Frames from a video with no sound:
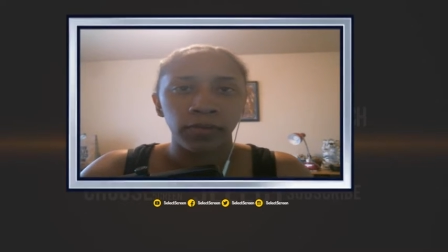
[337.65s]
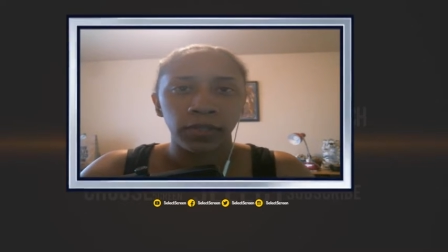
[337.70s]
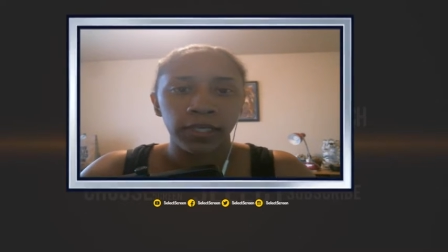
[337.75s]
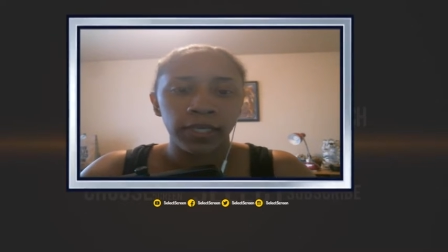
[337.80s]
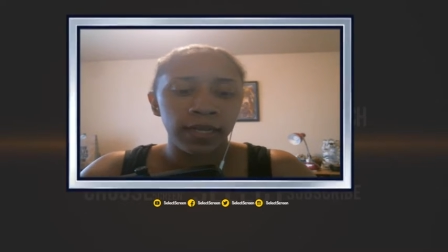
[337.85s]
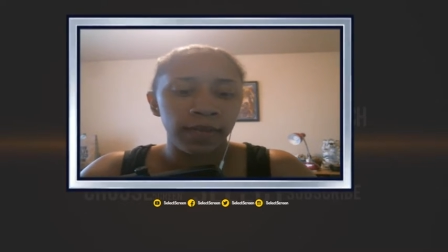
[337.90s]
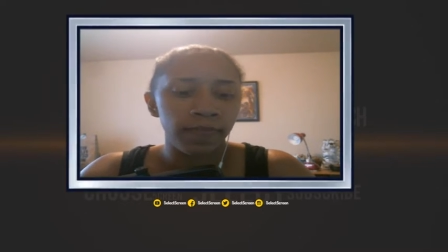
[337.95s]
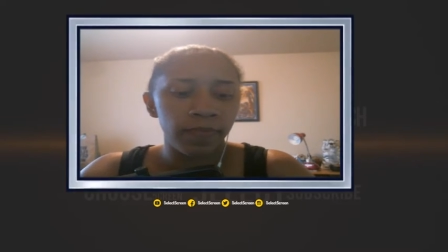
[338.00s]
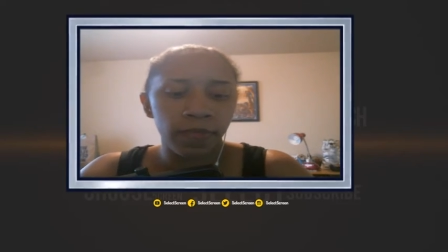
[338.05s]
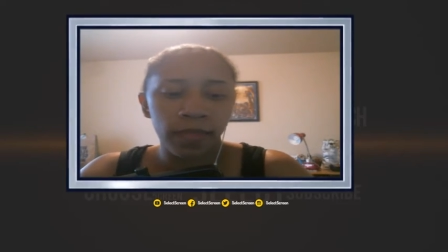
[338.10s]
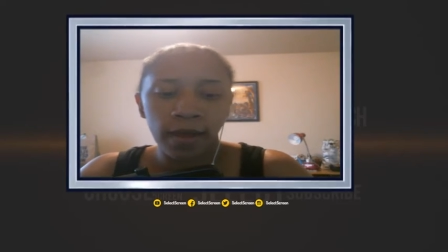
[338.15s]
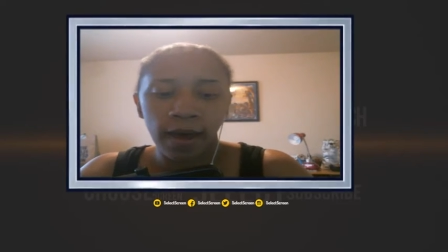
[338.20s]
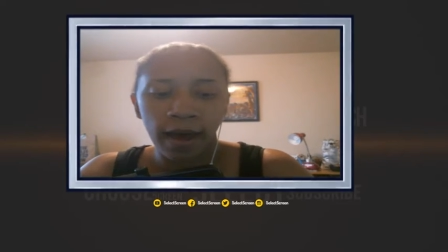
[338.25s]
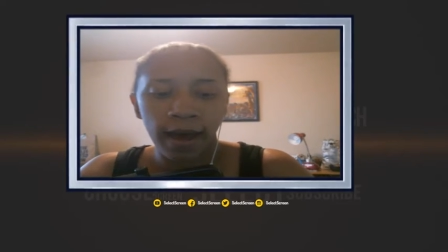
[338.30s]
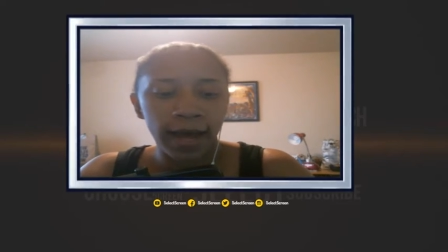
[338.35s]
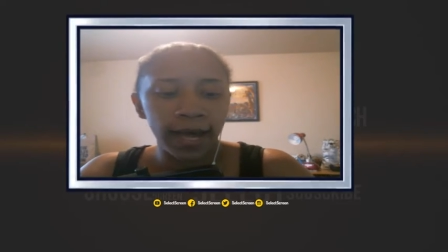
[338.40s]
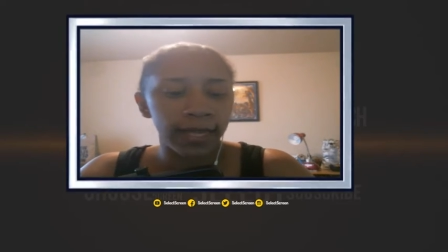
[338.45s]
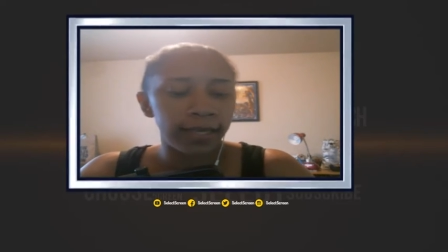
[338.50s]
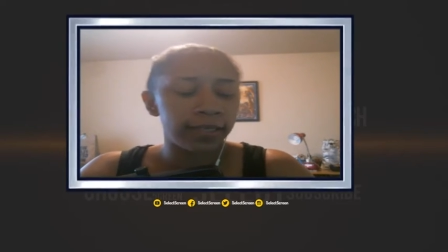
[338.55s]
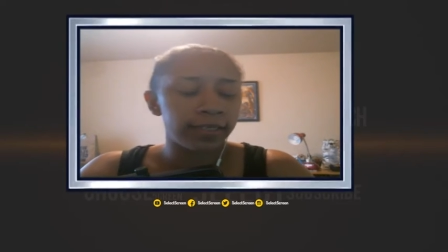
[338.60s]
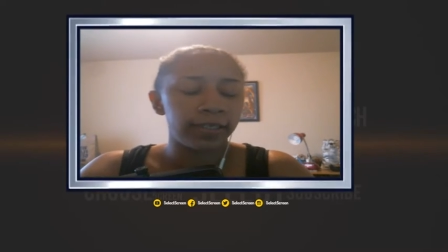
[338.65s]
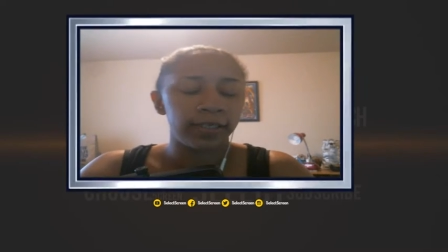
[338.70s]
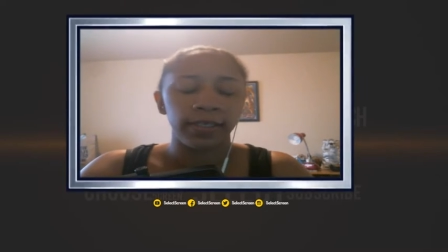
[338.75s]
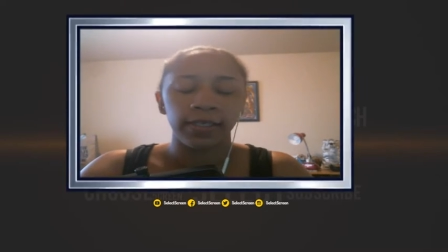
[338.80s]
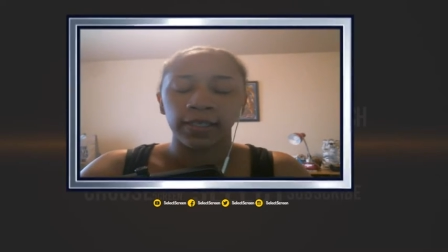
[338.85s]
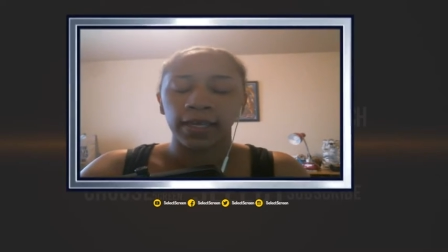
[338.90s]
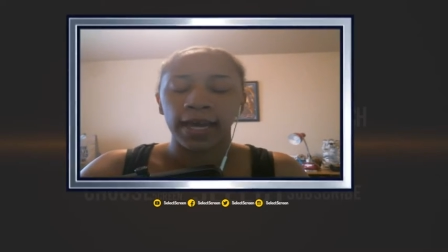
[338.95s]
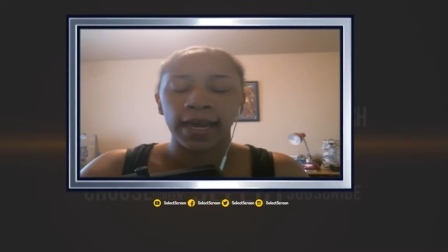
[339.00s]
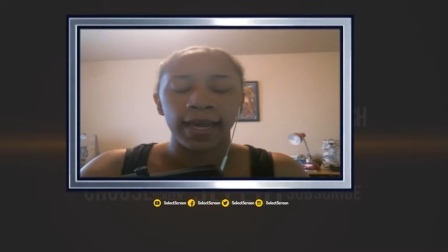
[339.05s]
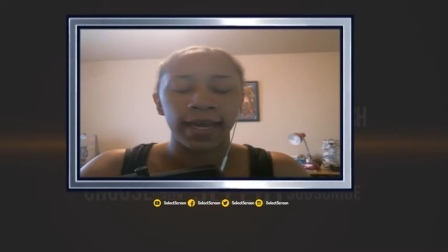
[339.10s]
deep thought,
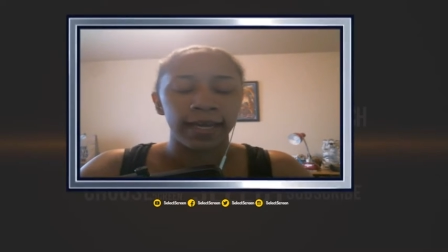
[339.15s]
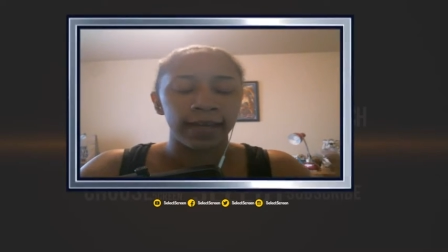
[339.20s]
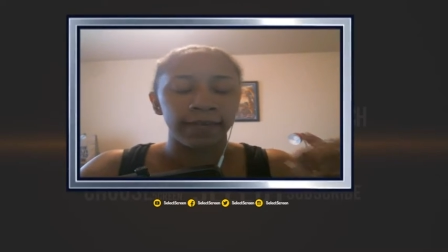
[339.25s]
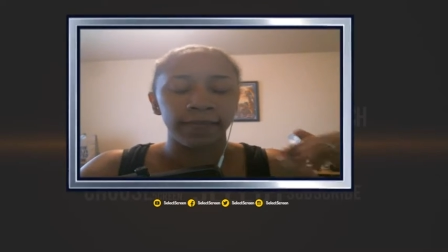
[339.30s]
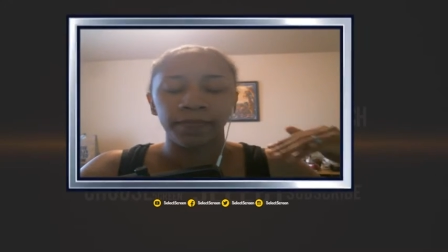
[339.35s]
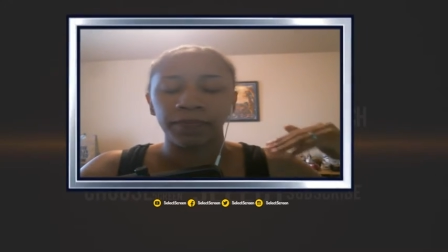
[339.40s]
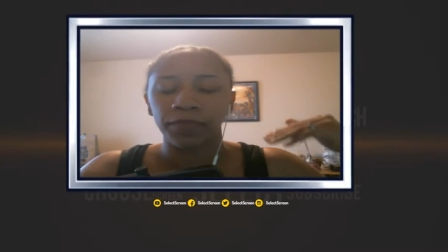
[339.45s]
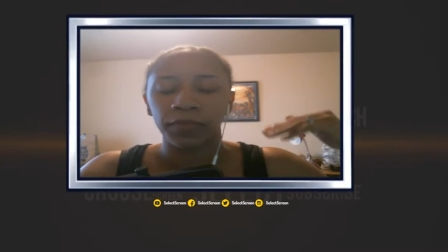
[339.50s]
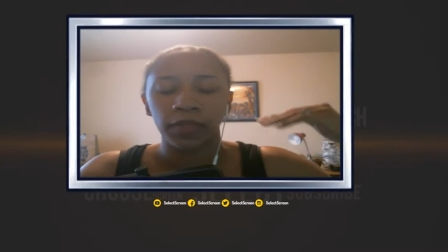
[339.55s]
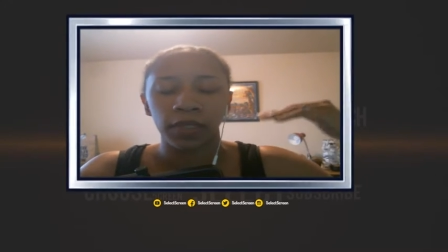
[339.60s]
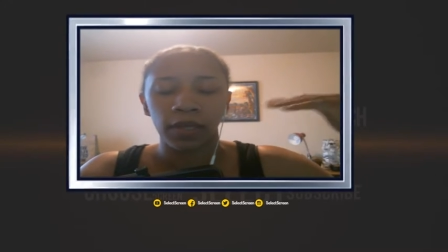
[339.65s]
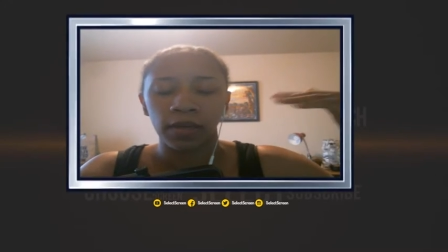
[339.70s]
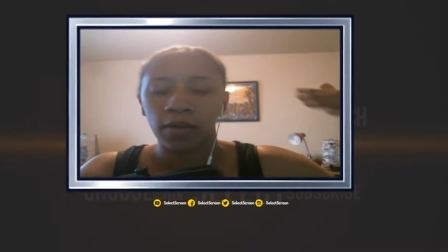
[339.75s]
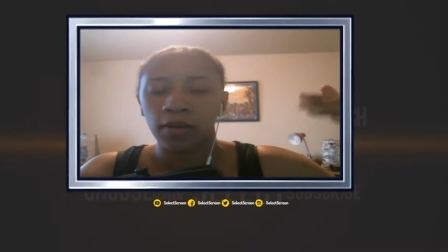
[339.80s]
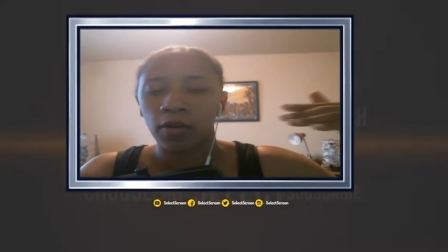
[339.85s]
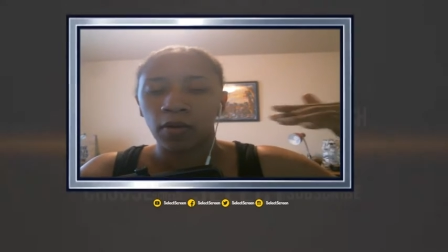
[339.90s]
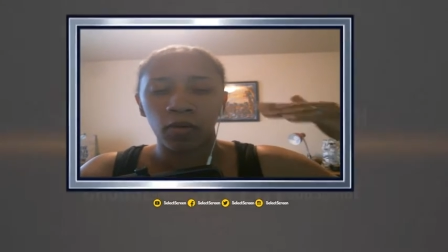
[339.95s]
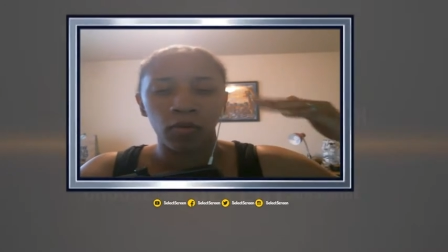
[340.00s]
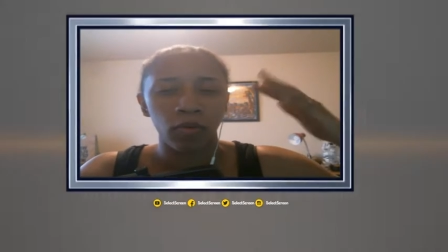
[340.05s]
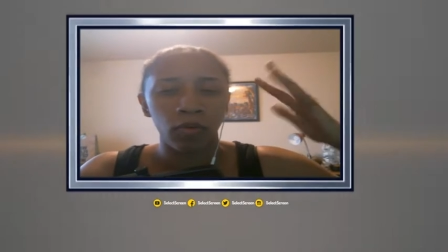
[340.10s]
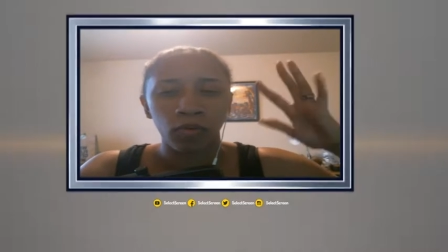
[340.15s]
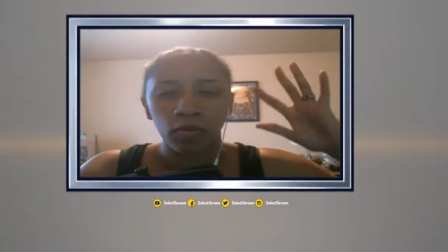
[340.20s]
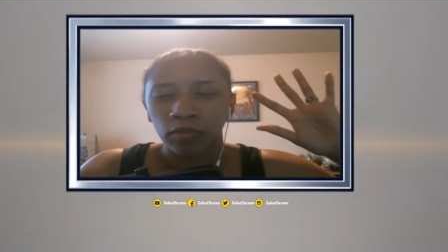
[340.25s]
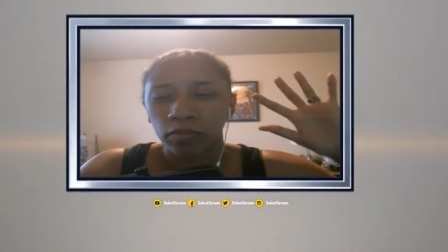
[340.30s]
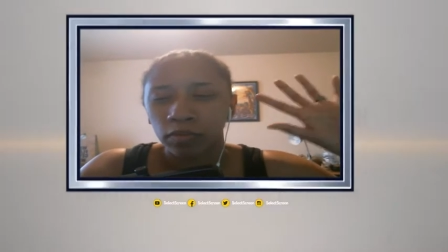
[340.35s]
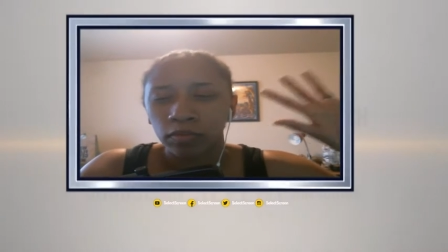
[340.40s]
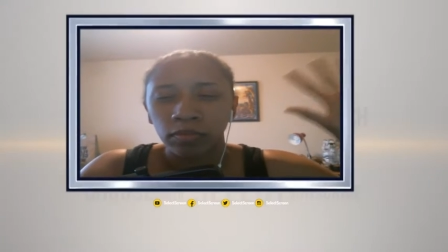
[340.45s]
like, you know,